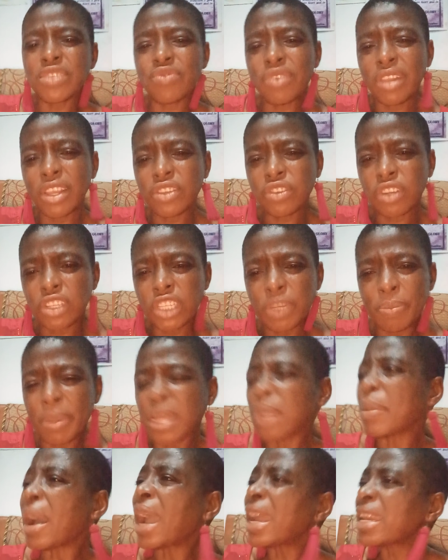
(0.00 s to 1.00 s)
relationship
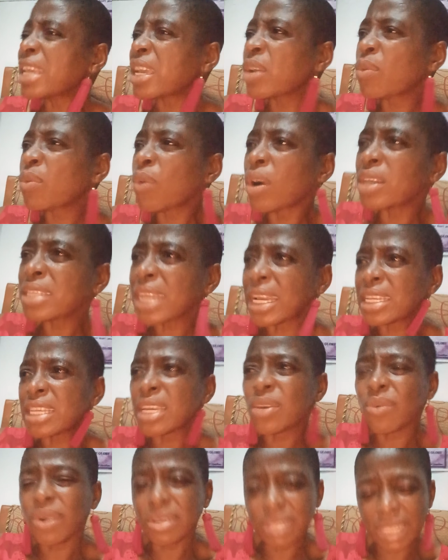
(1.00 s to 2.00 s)
anymore. I
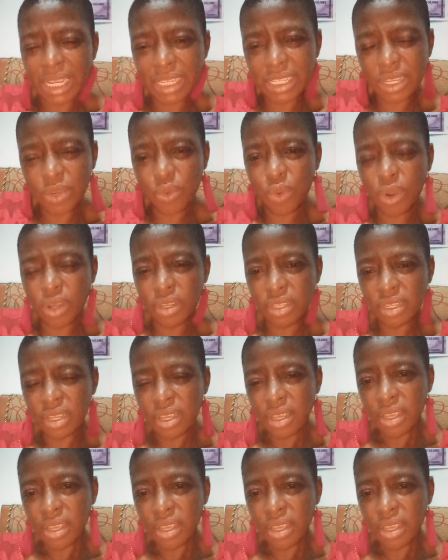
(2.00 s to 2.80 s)
didn't want.